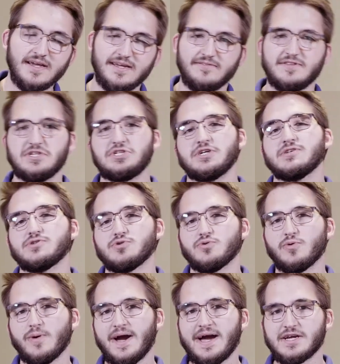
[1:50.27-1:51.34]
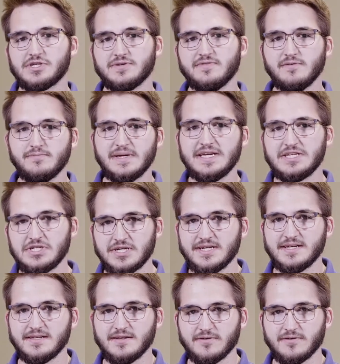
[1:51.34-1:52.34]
you have the gentle crash of the beach again,